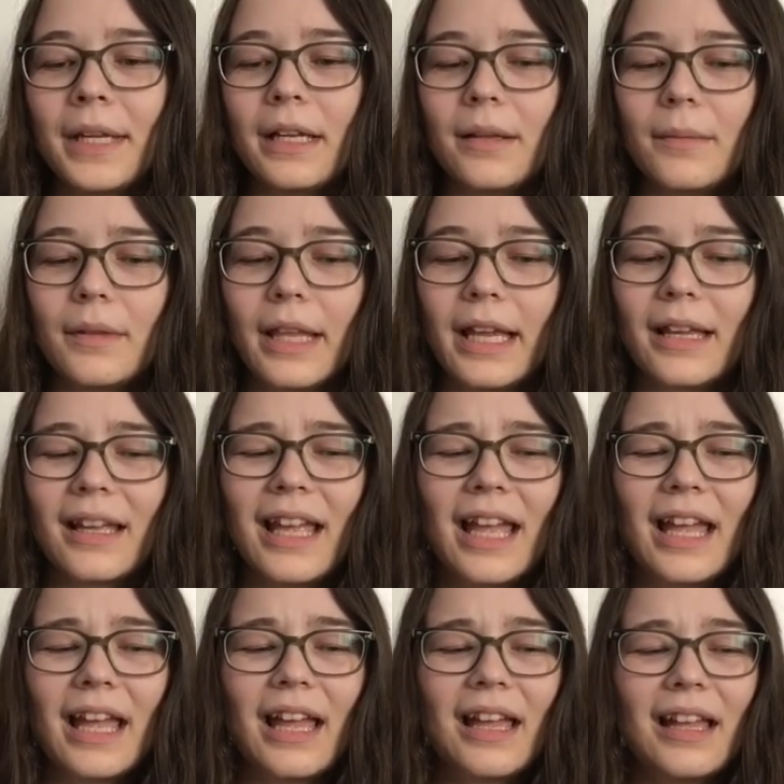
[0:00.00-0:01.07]
Like,
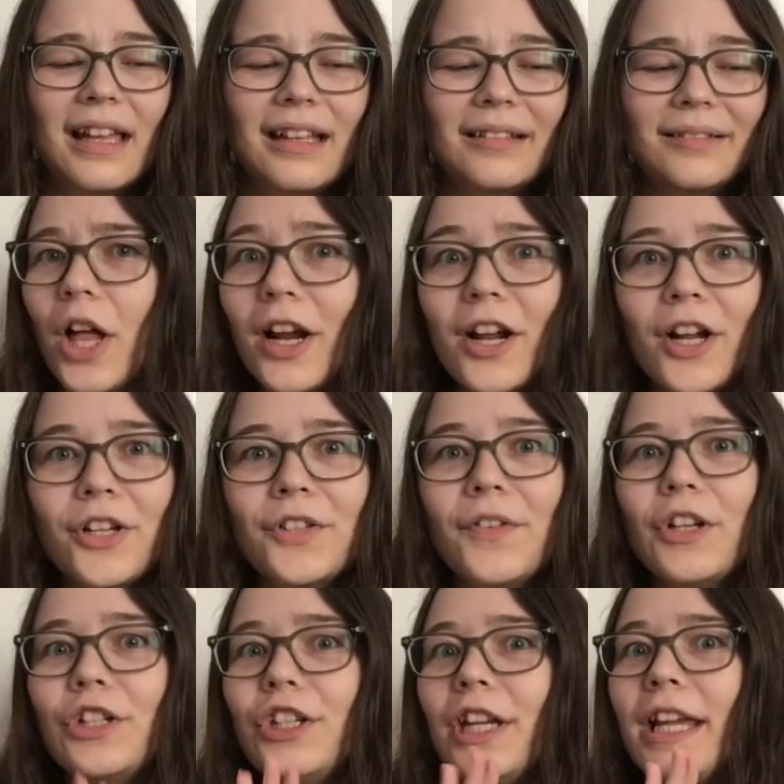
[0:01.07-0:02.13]
a lot of
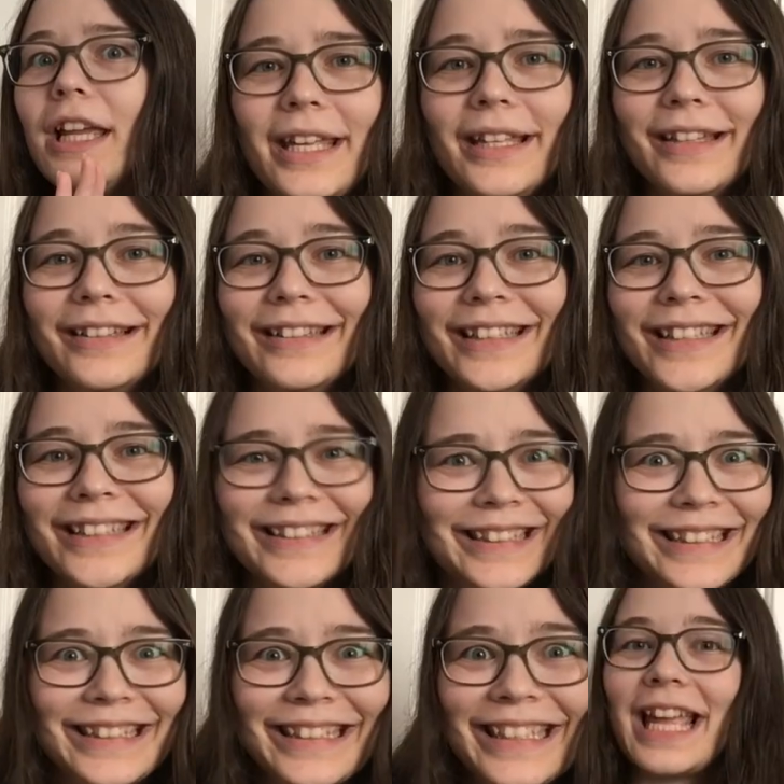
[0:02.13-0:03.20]
controversy
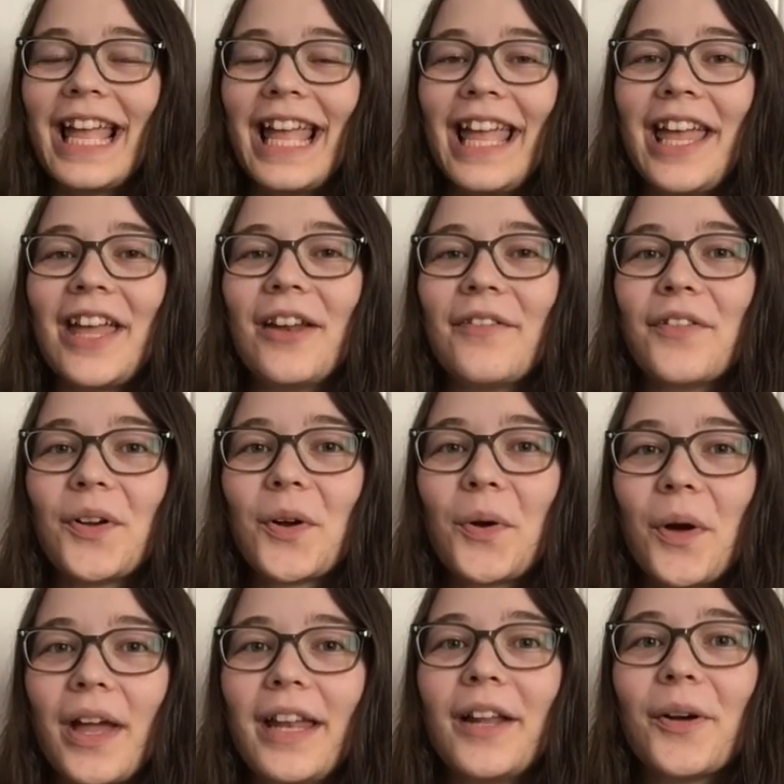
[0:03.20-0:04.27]

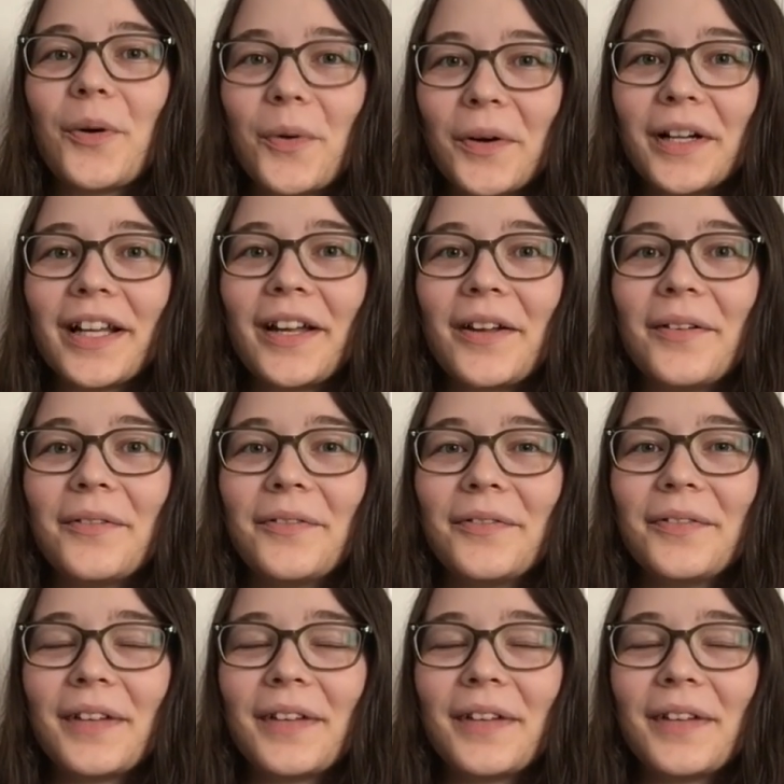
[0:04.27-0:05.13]
in a court of